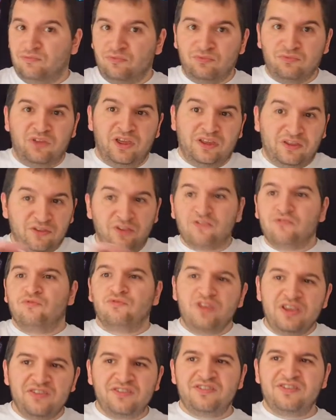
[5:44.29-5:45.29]
Like, it doesn't
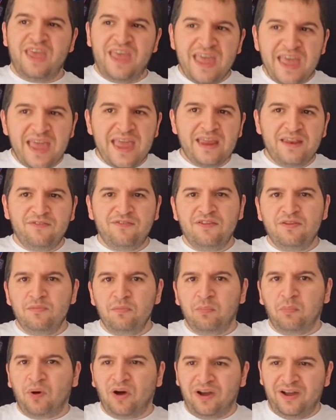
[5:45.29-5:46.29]
reset anything,
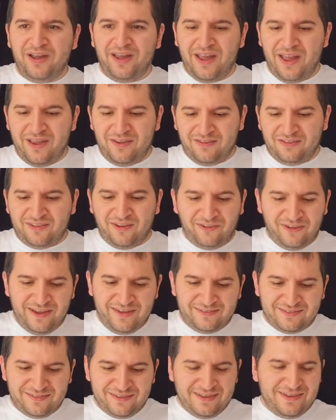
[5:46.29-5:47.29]
but still,
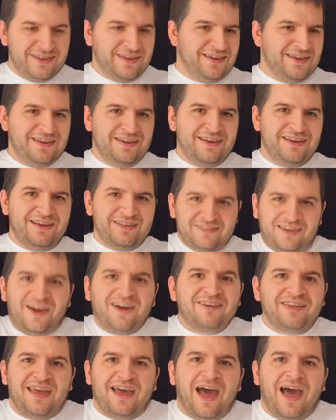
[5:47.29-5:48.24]
it's Target.